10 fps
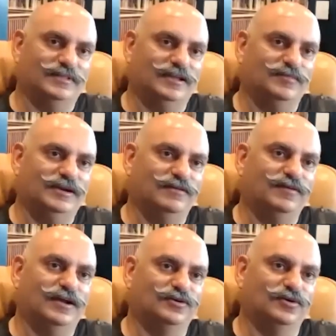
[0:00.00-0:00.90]
It'd be
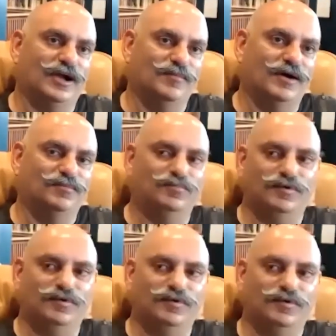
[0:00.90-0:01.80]
difficult to come up
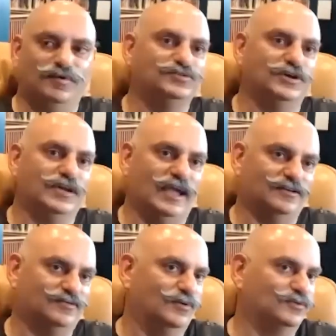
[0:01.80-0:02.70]
with a future
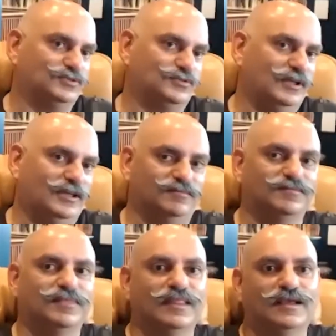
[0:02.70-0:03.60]
cash flow stream
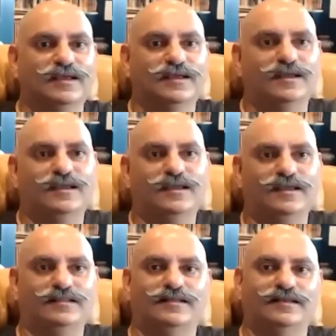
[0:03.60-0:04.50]

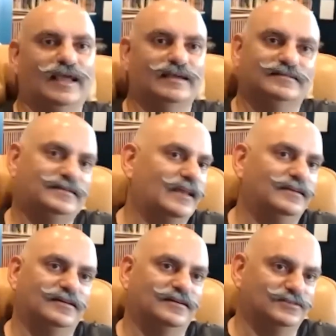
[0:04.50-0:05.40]
in the next
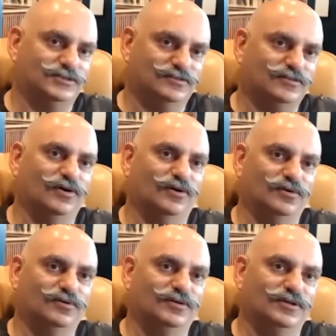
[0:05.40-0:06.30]
10 years or
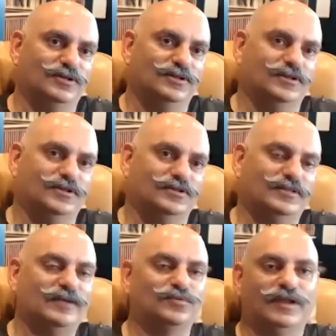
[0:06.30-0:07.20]
so
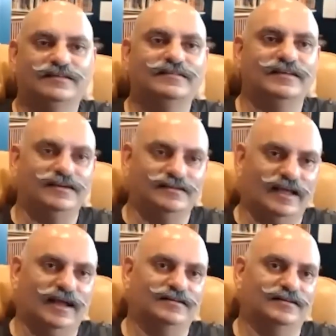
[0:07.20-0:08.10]
that would exceed that.